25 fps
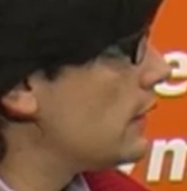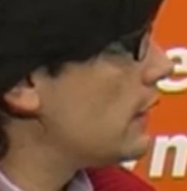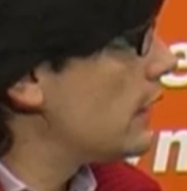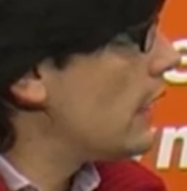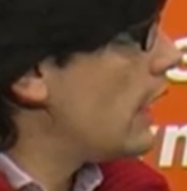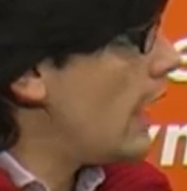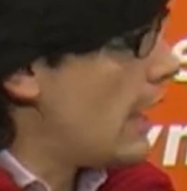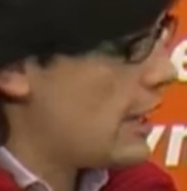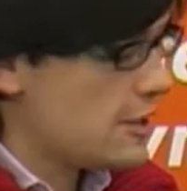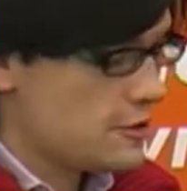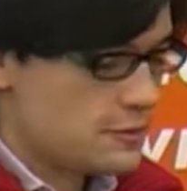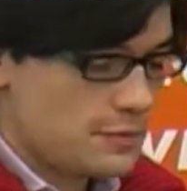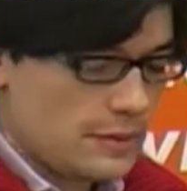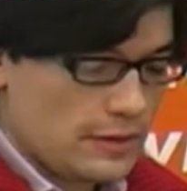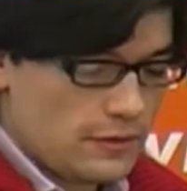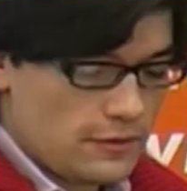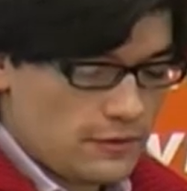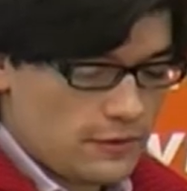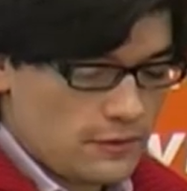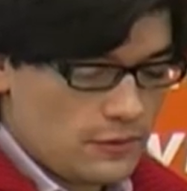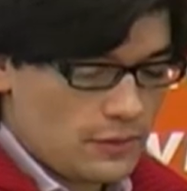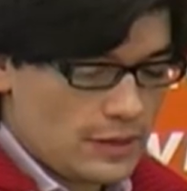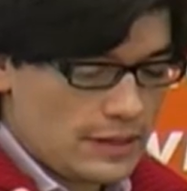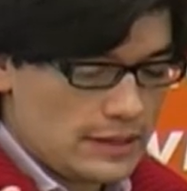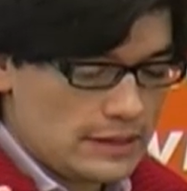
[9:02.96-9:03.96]
has been
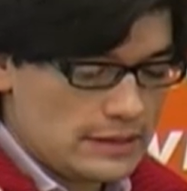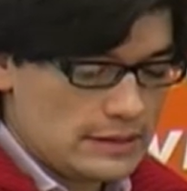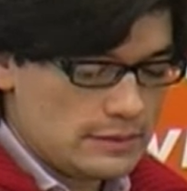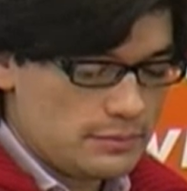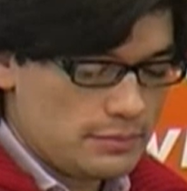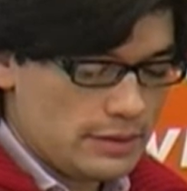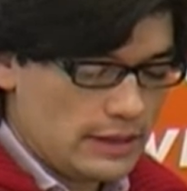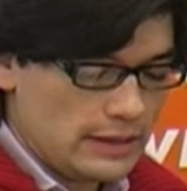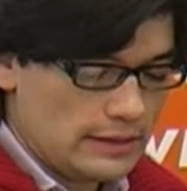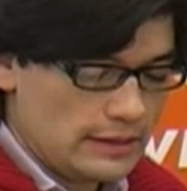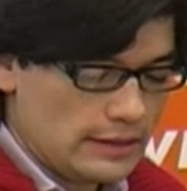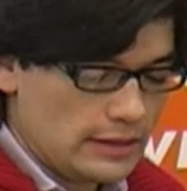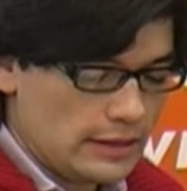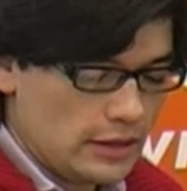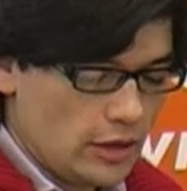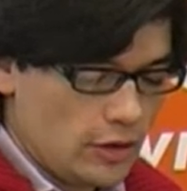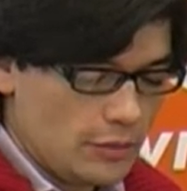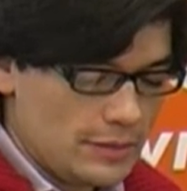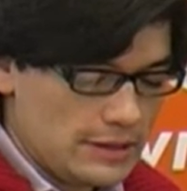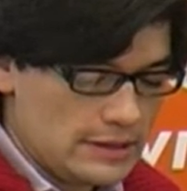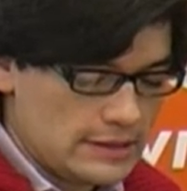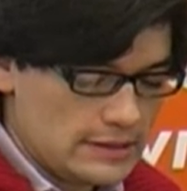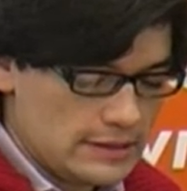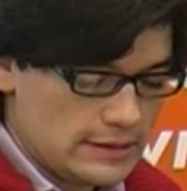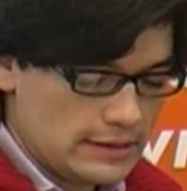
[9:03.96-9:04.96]
through an independent
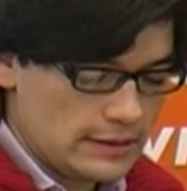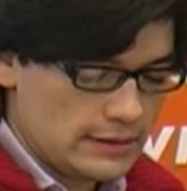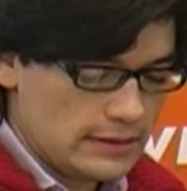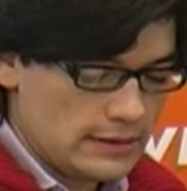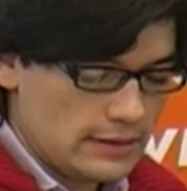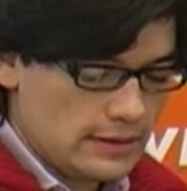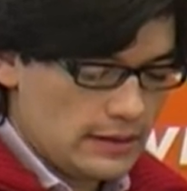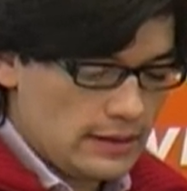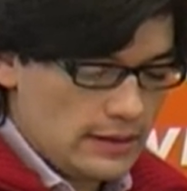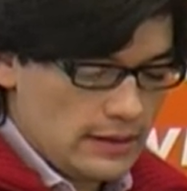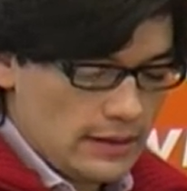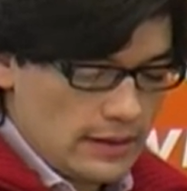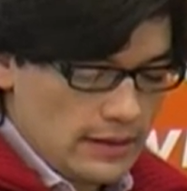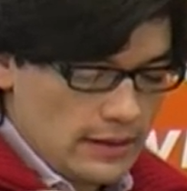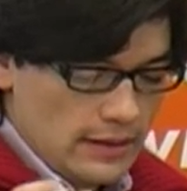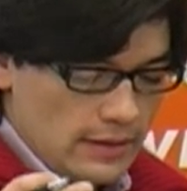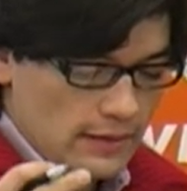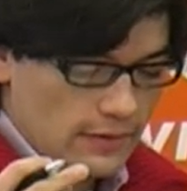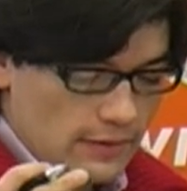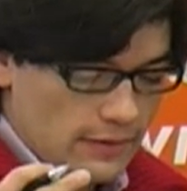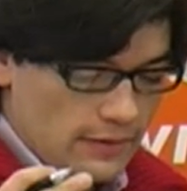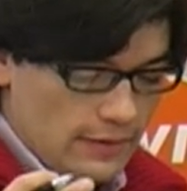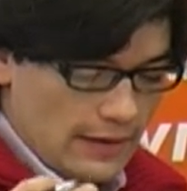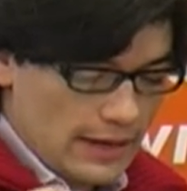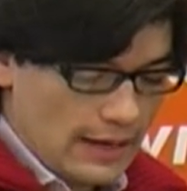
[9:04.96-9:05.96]
committee
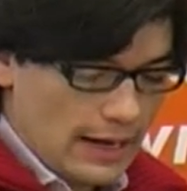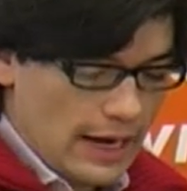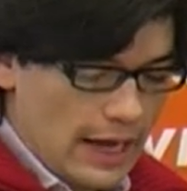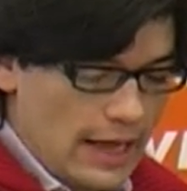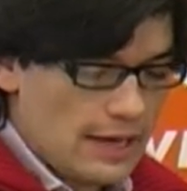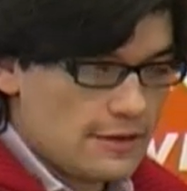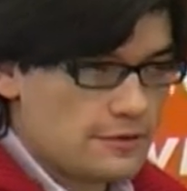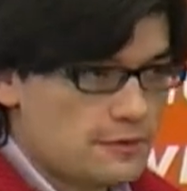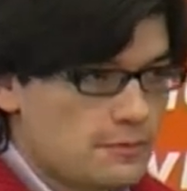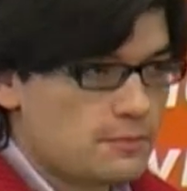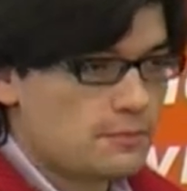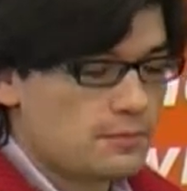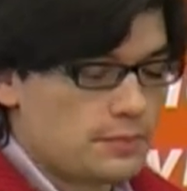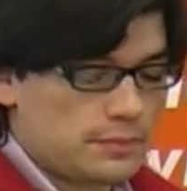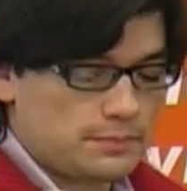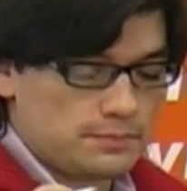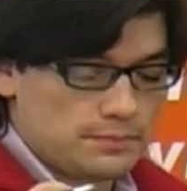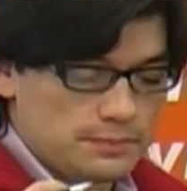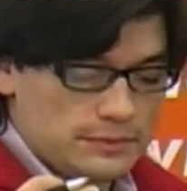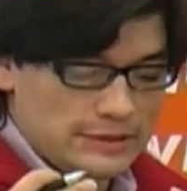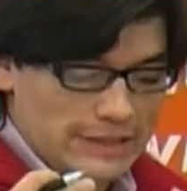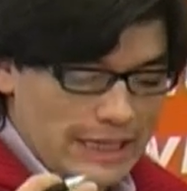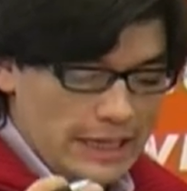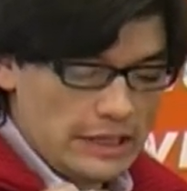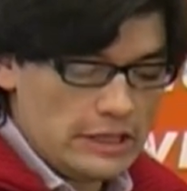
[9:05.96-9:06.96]
that has
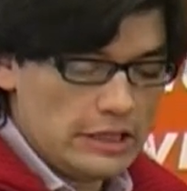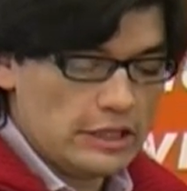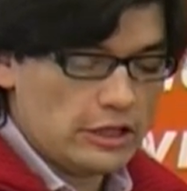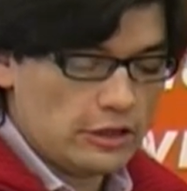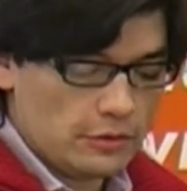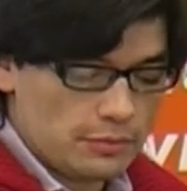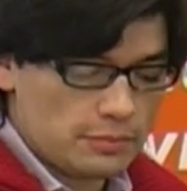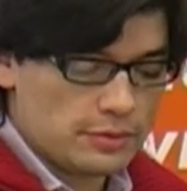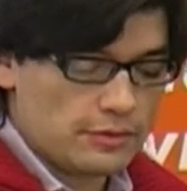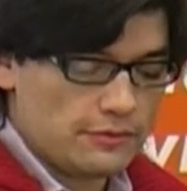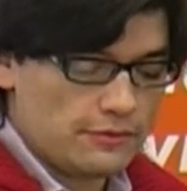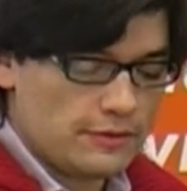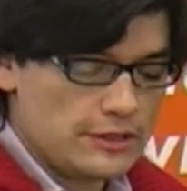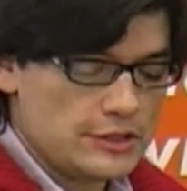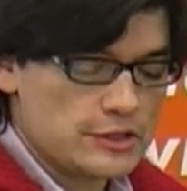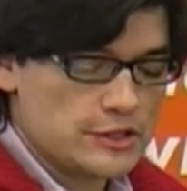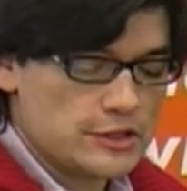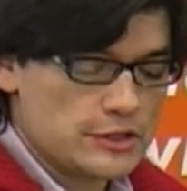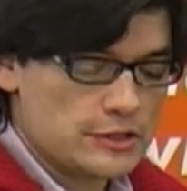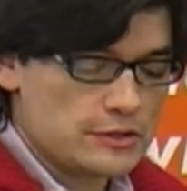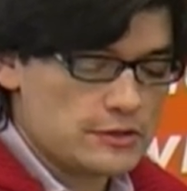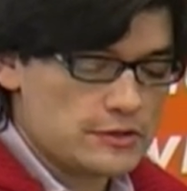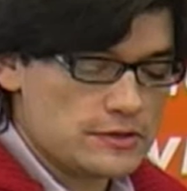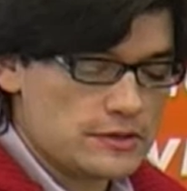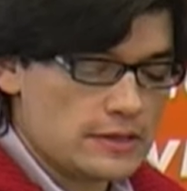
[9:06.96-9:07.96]
technical
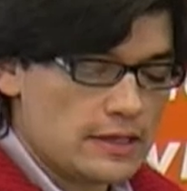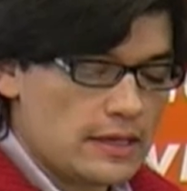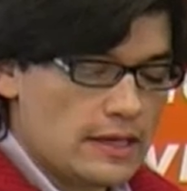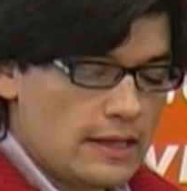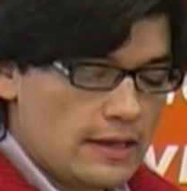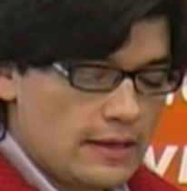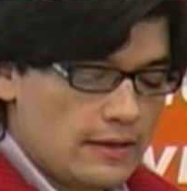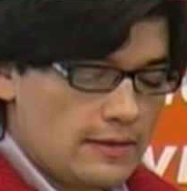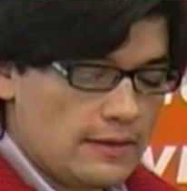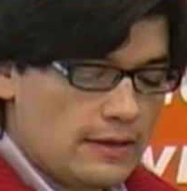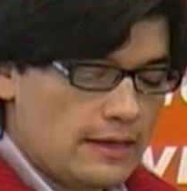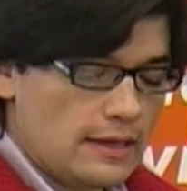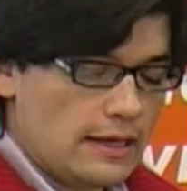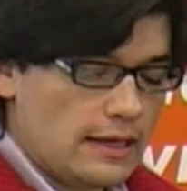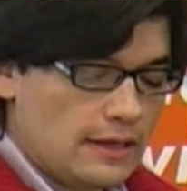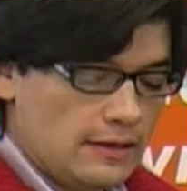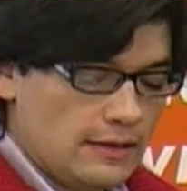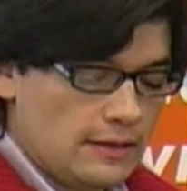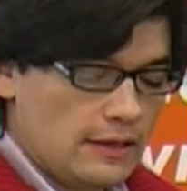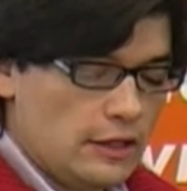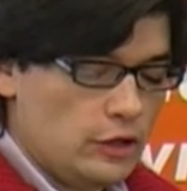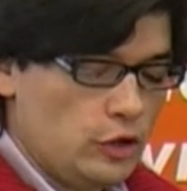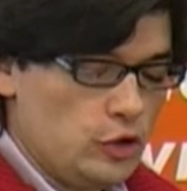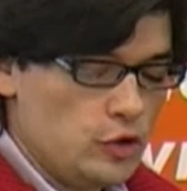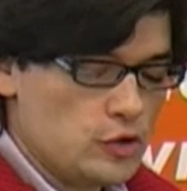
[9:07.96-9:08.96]
provisions that
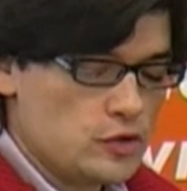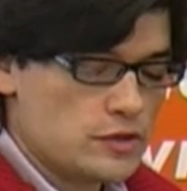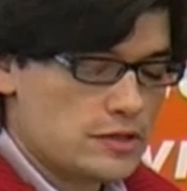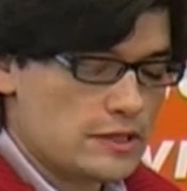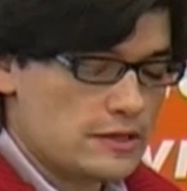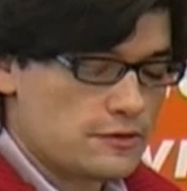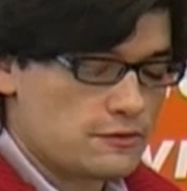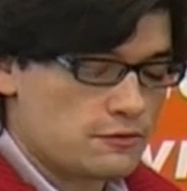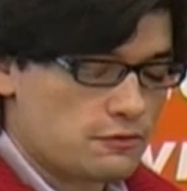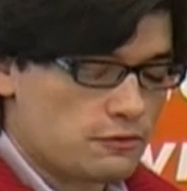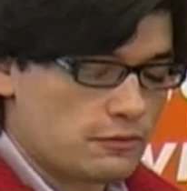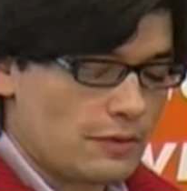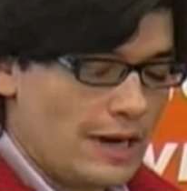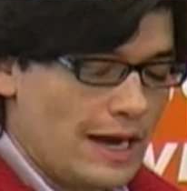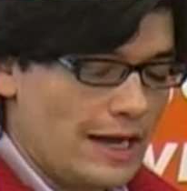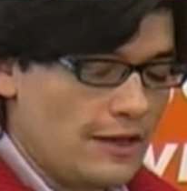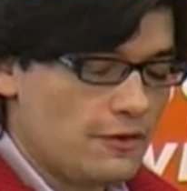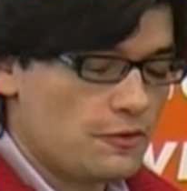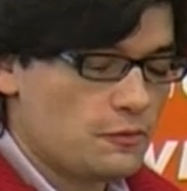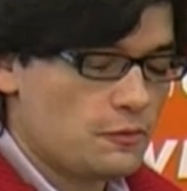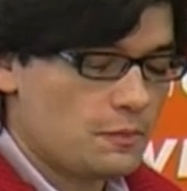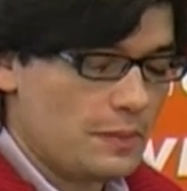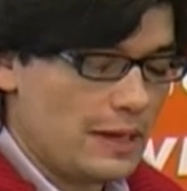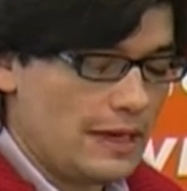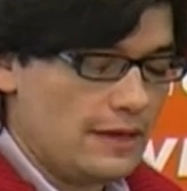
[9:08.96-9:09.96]
uses
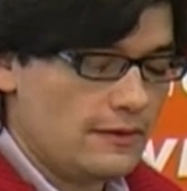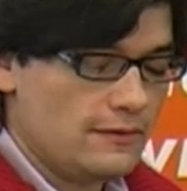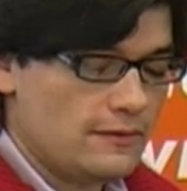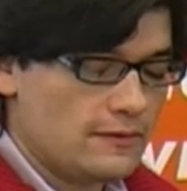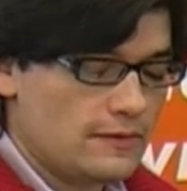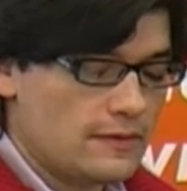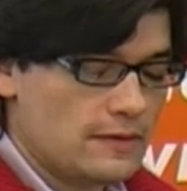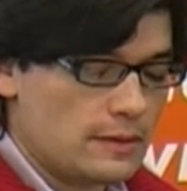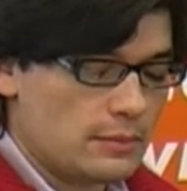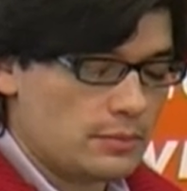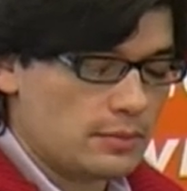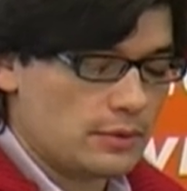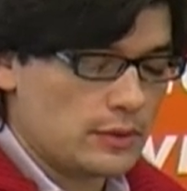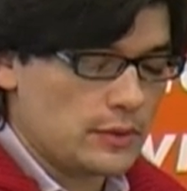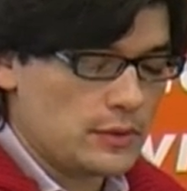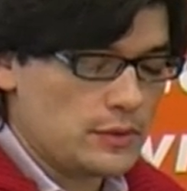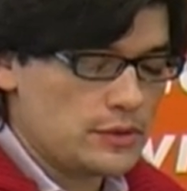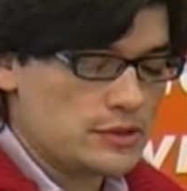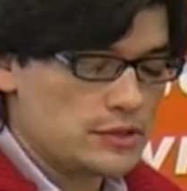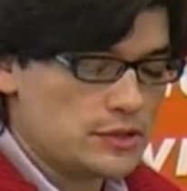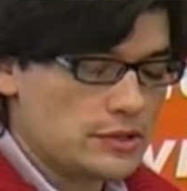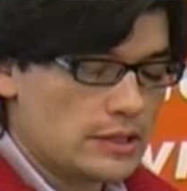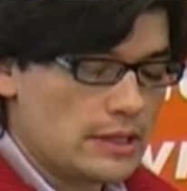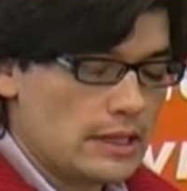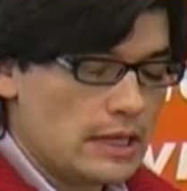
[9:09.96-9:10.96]
rights-based
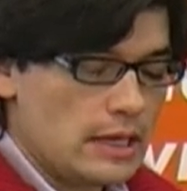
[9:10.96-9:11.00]
approach,